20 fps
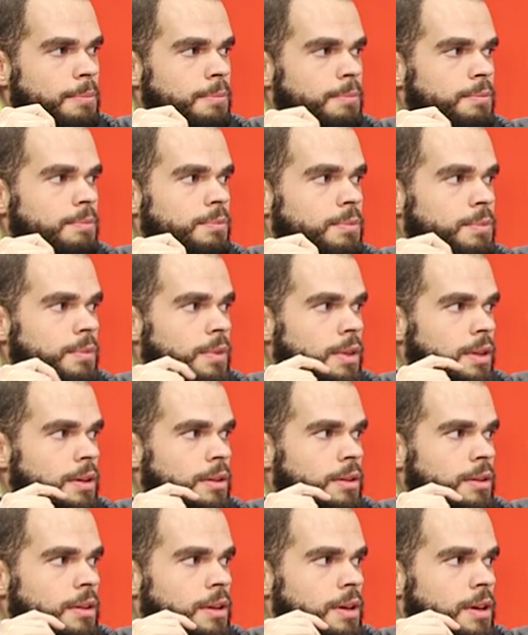
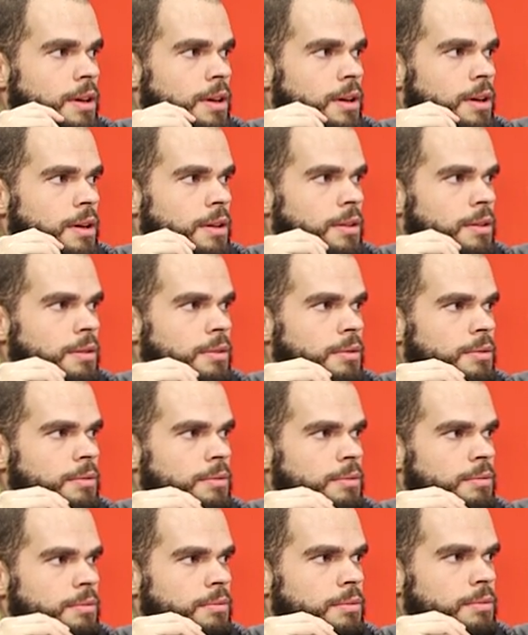
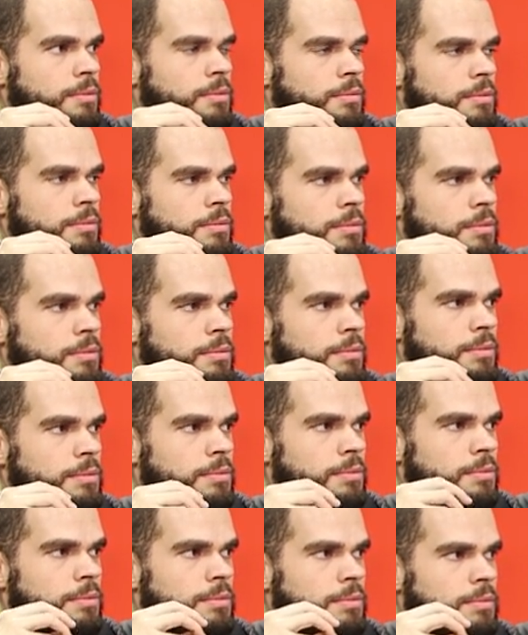
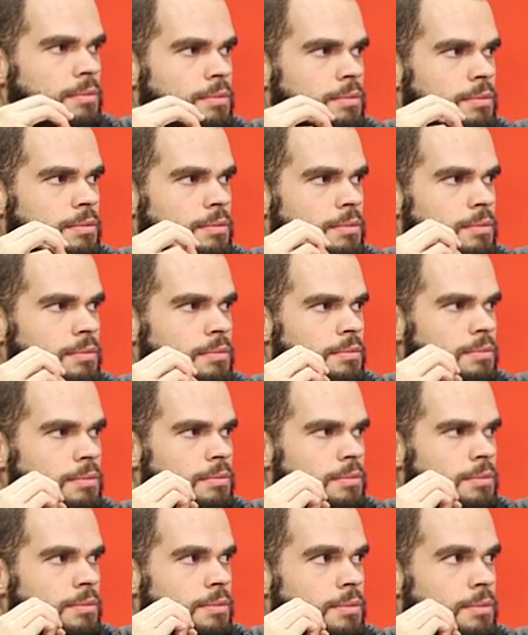
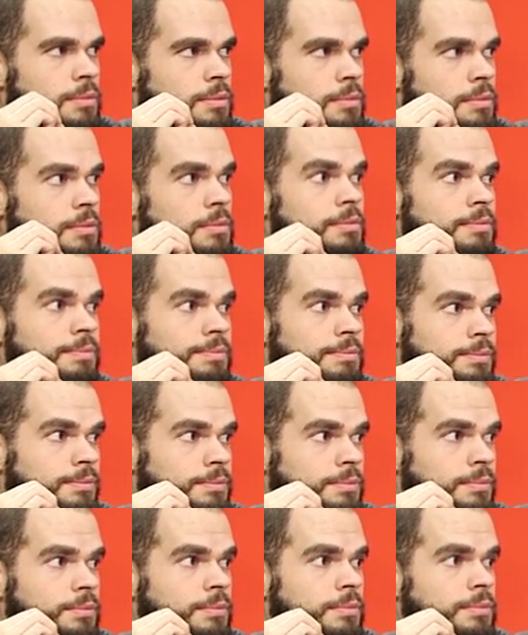
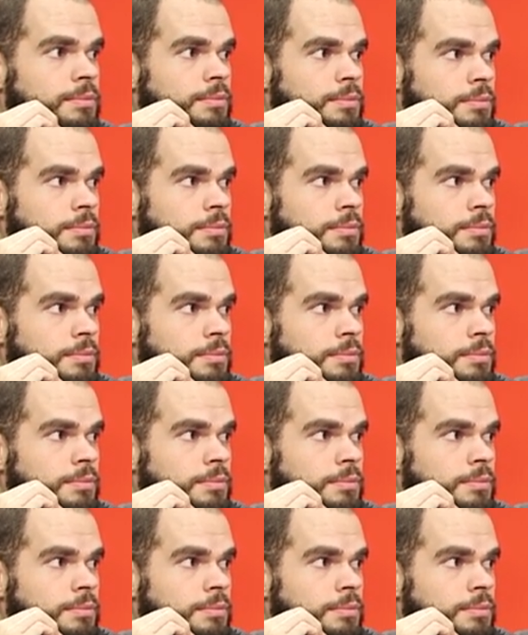This person isn't speaking.